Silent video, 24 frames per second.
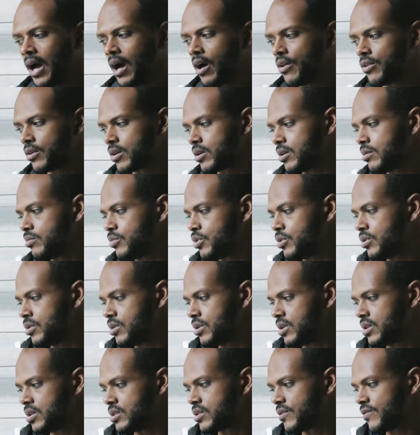How the
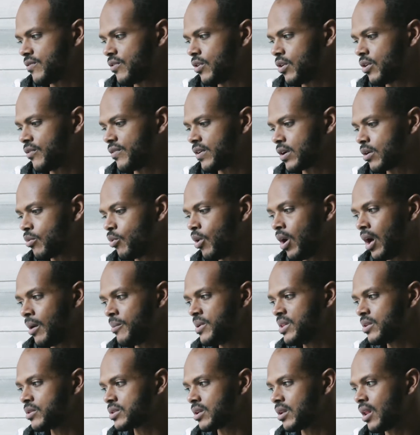community is evolving. Well, I
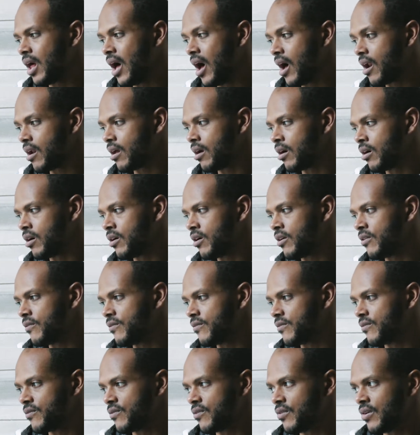mean, there's a lot
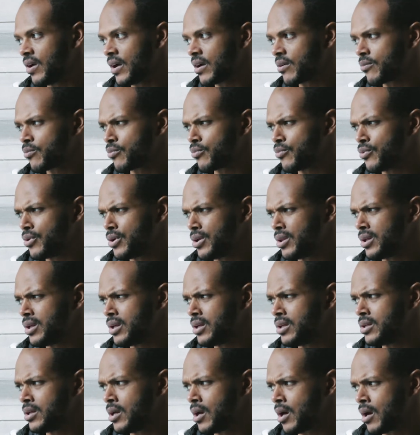of really
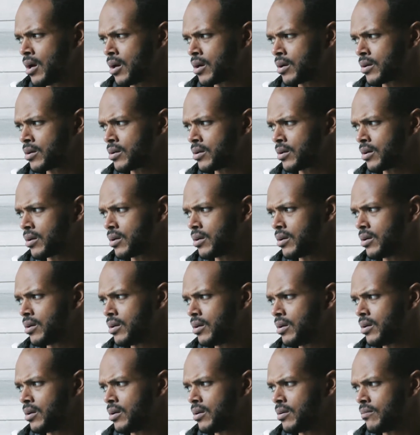young,
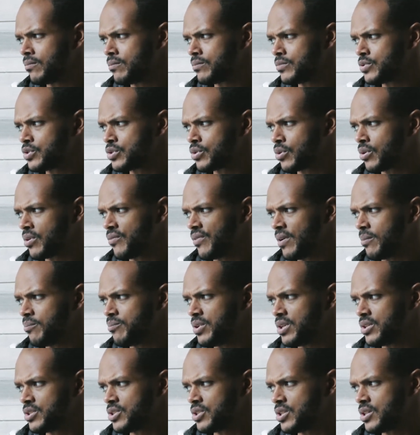sort of
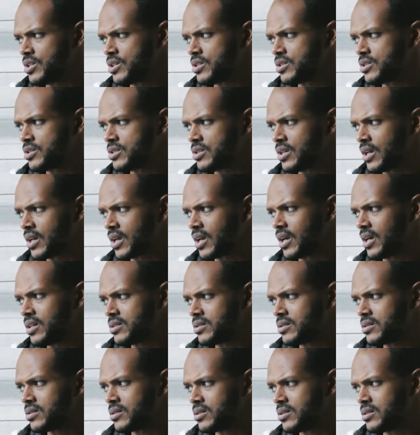ambitious, I
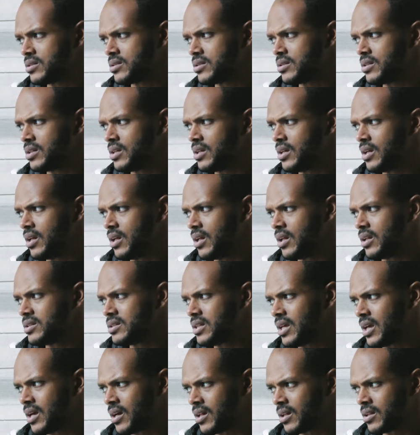guess,
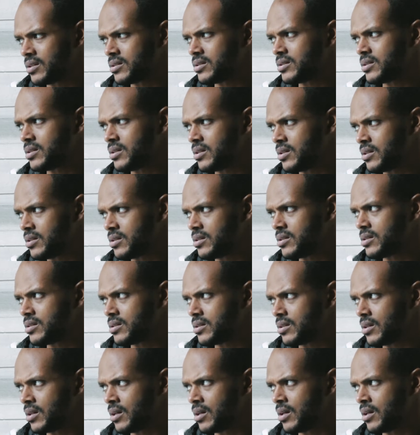talented
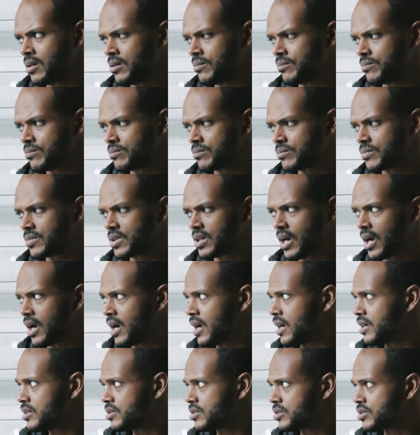
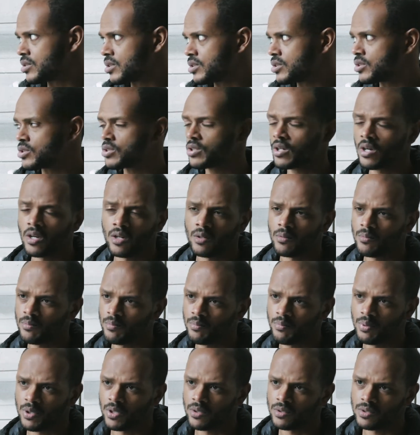guys just trying to
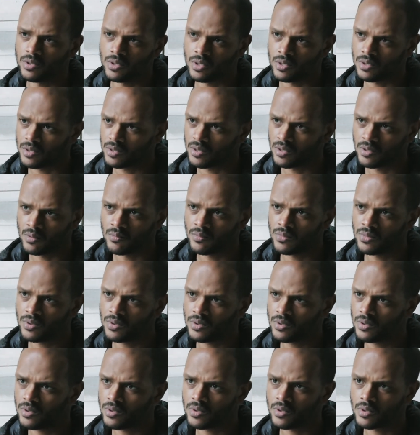build
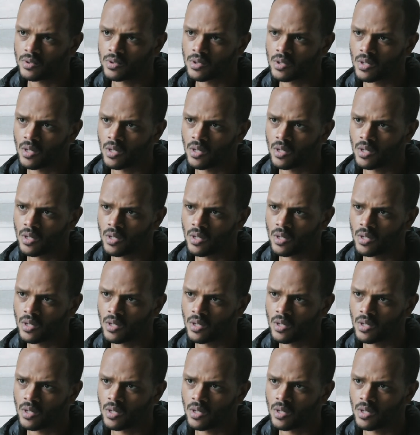systems.